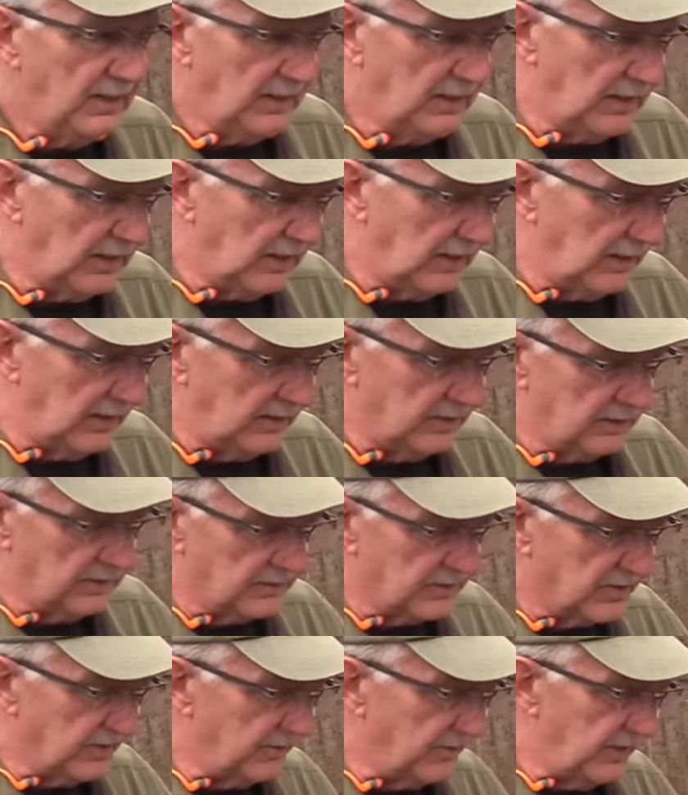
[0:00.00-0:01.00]
and
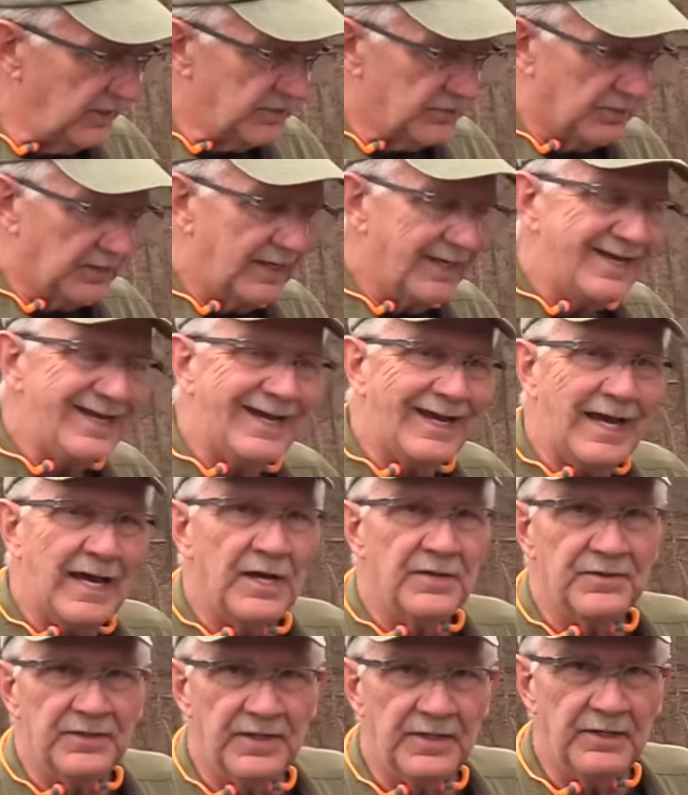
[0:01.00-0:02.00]
some of these were getting
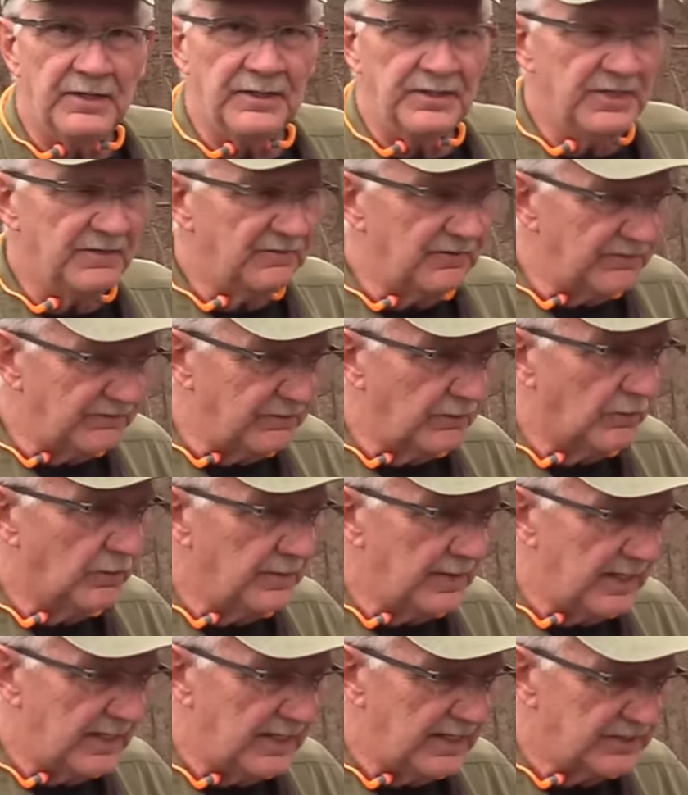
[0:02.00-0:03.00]
out there in different
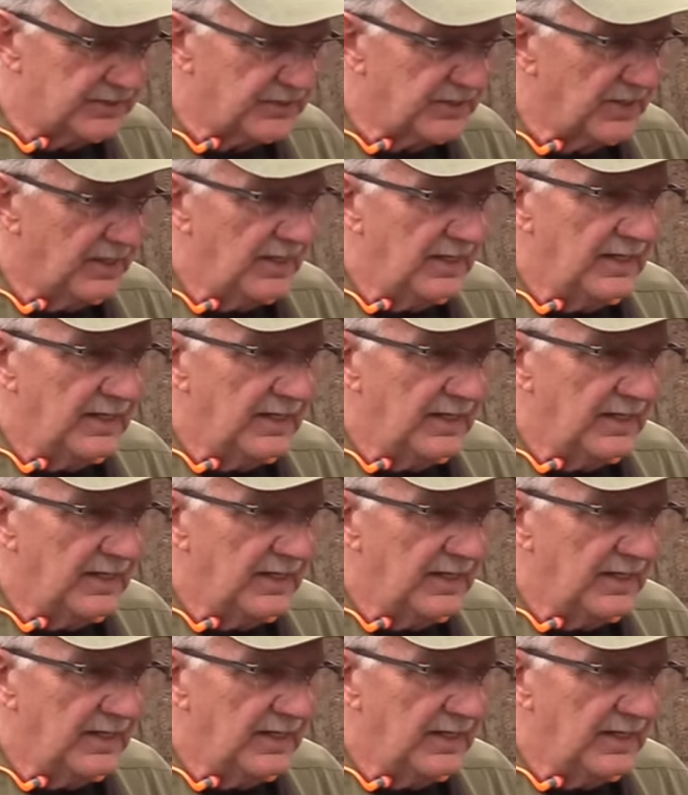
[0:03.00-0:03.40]
formats.